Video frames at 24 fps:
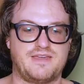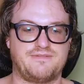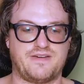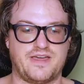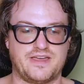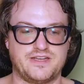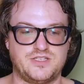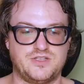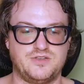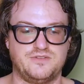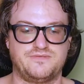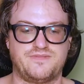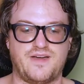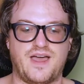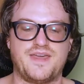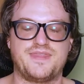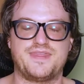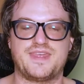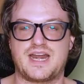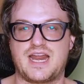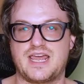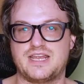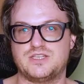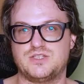I do find
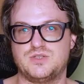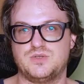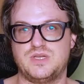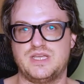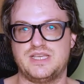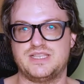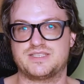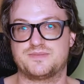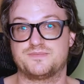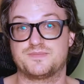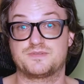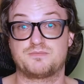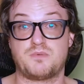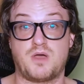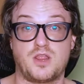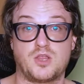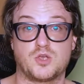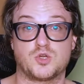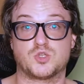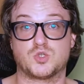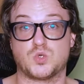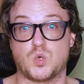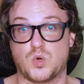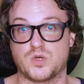that I do need some smaller
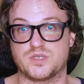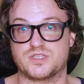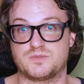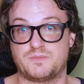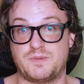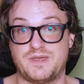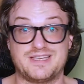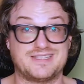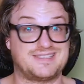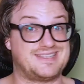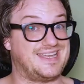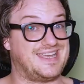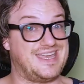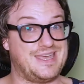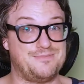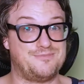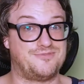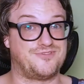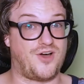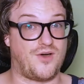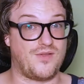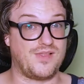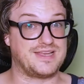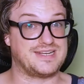shorts because they keep
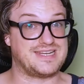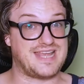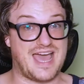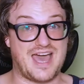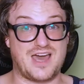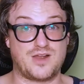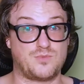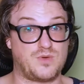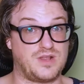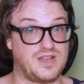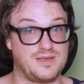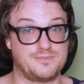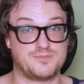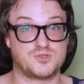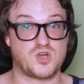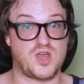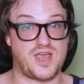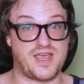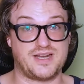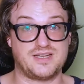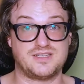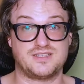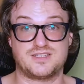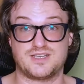falling down while I'm
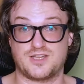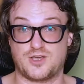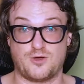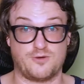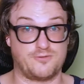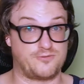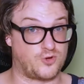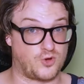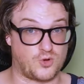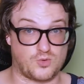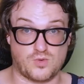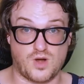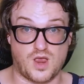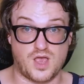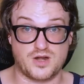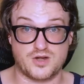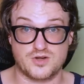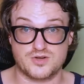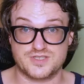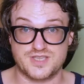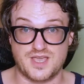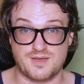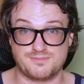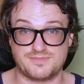trying to go for a run or
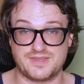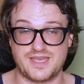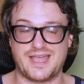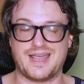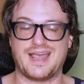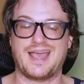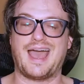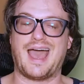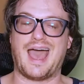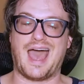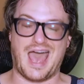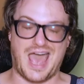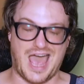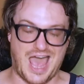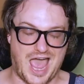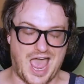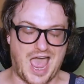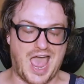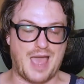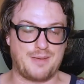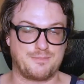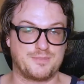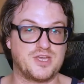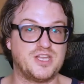something,
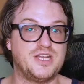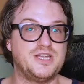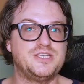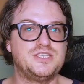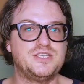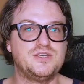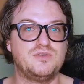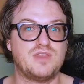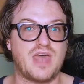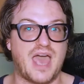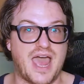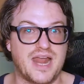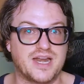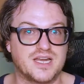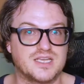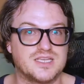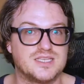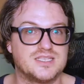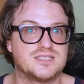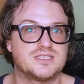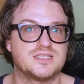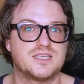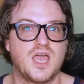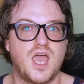I'm gonna do that
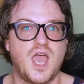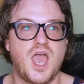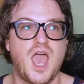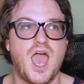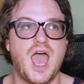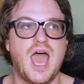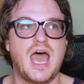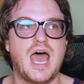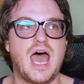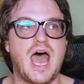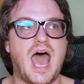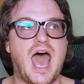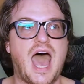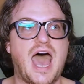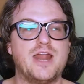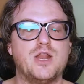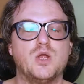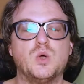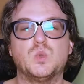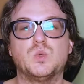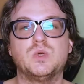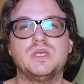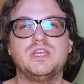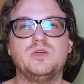because I
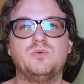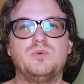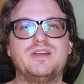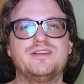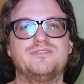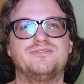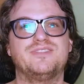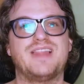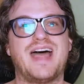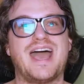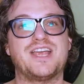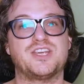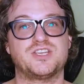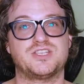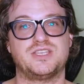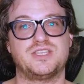don't really want to flash the